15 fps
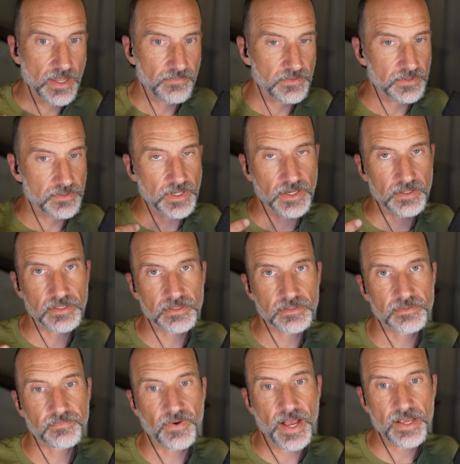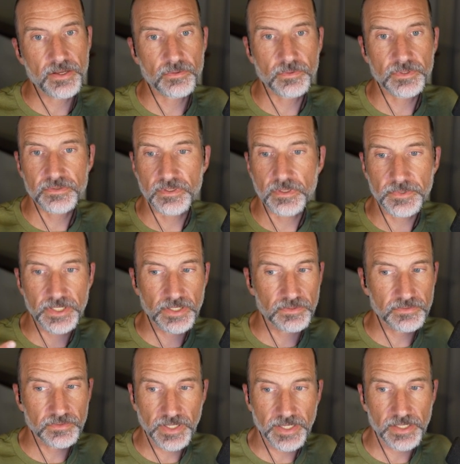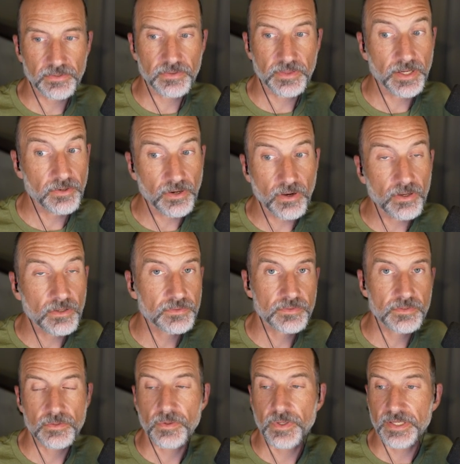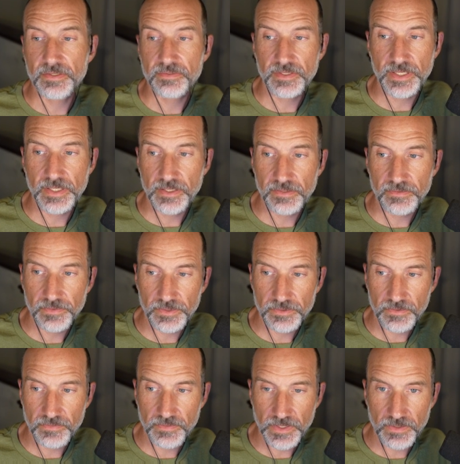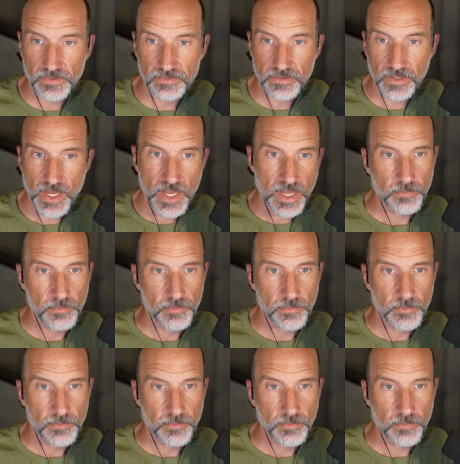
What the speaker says: If you share this file with someone else later, they're also going to see these filter views.